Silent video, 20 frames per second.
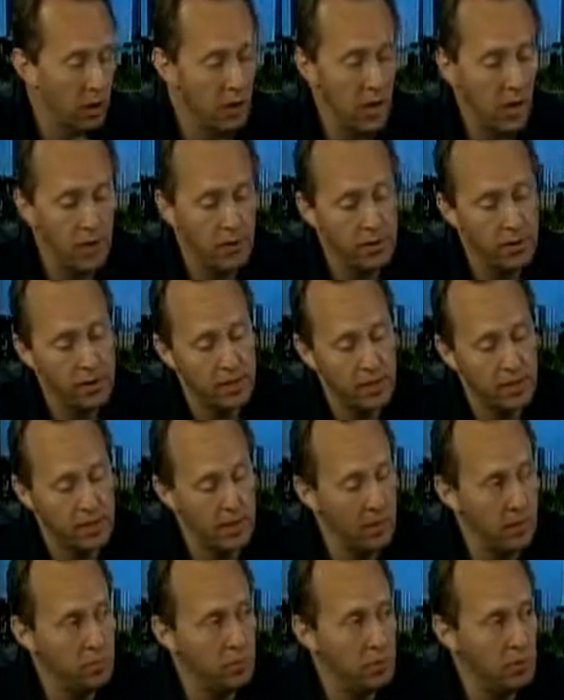I think they
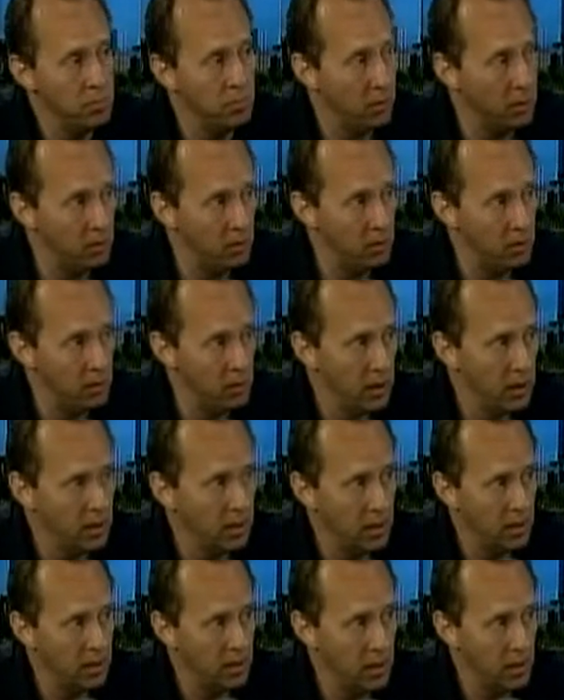can be bigger
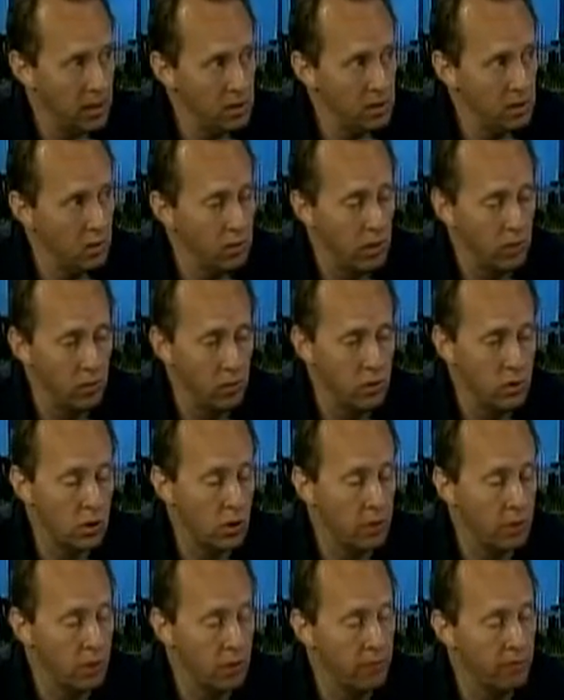at the high school level. So
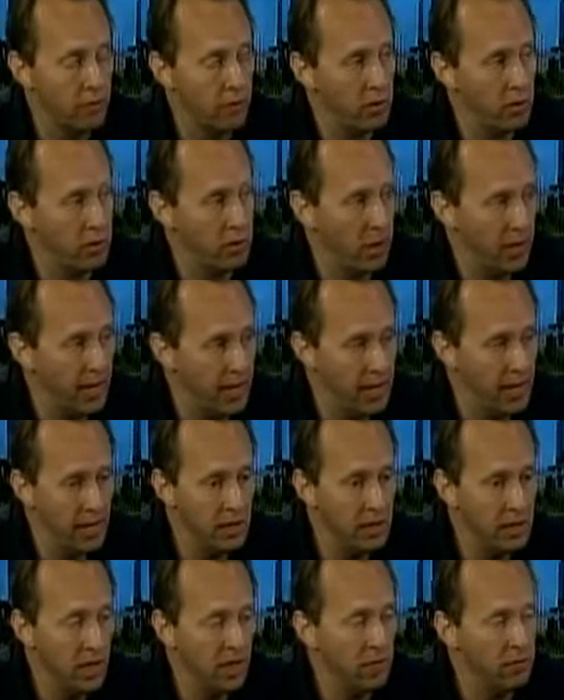I think it varies by
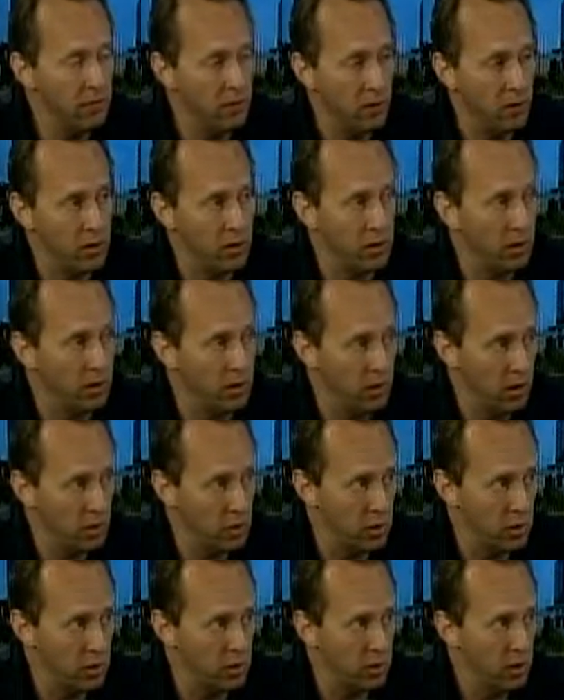age and it varies by
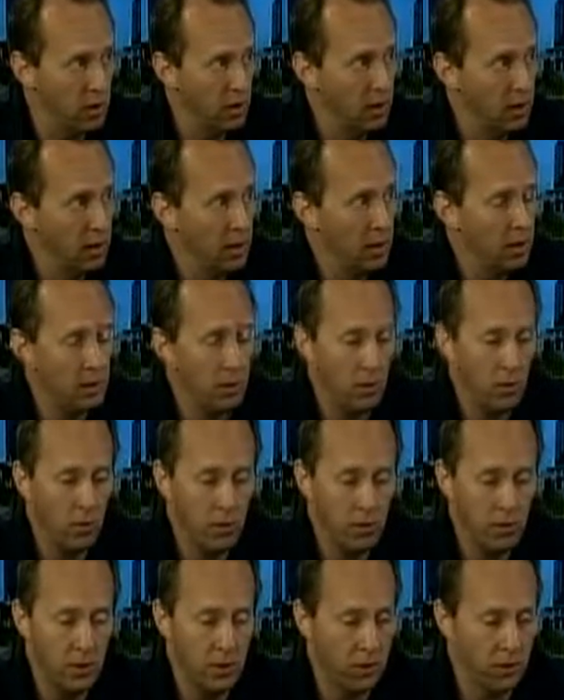subject. Yep. I
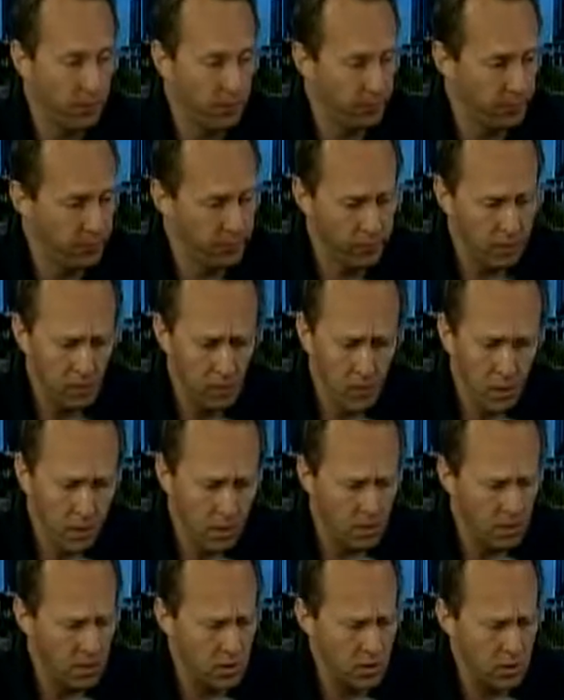think
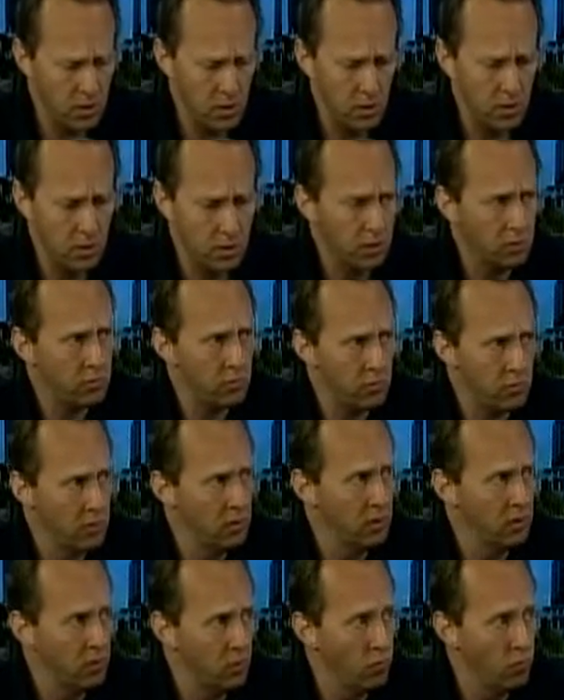some subjects
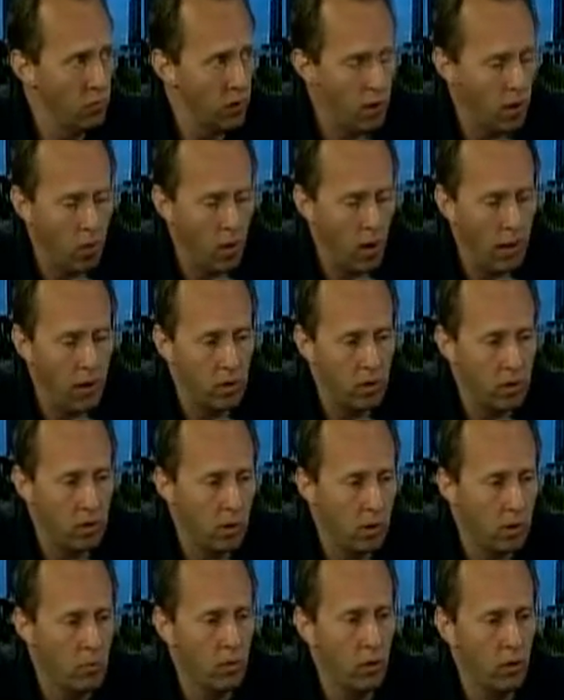require a
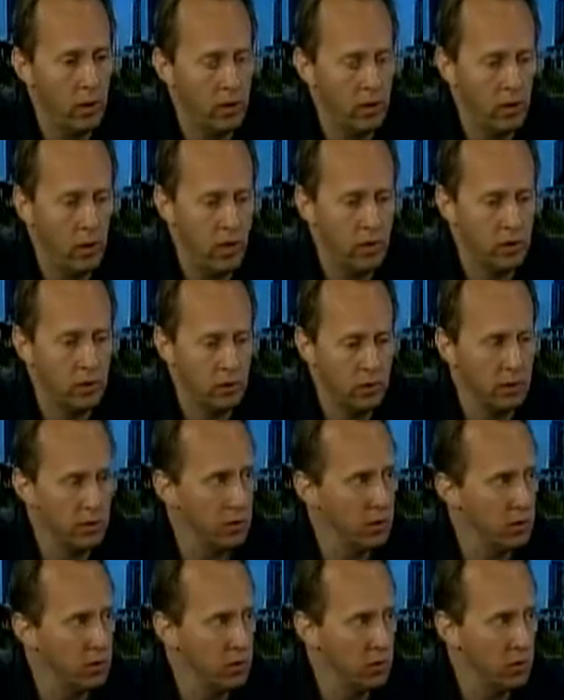lot more interaction with the
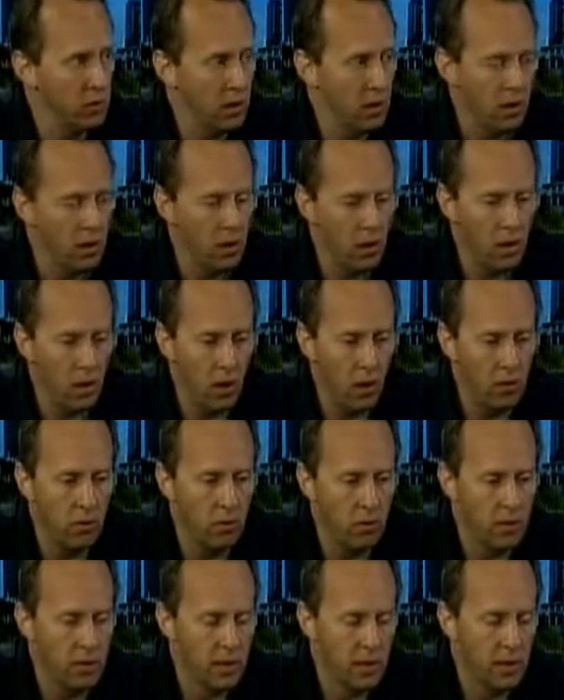teacher than
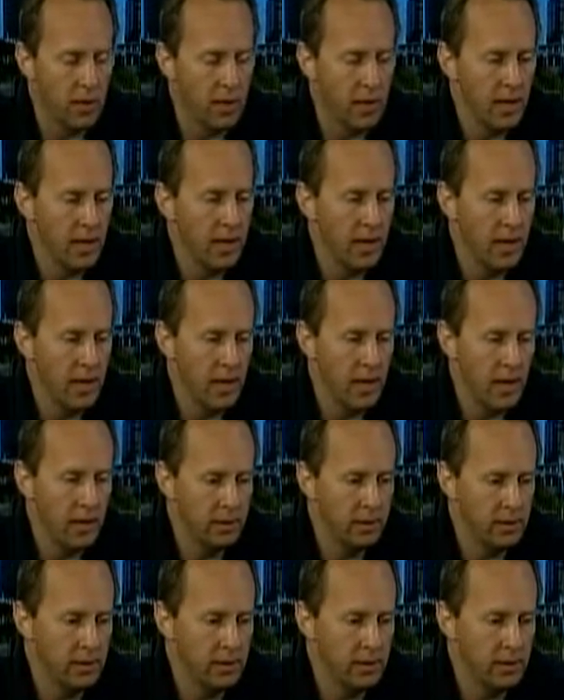others. And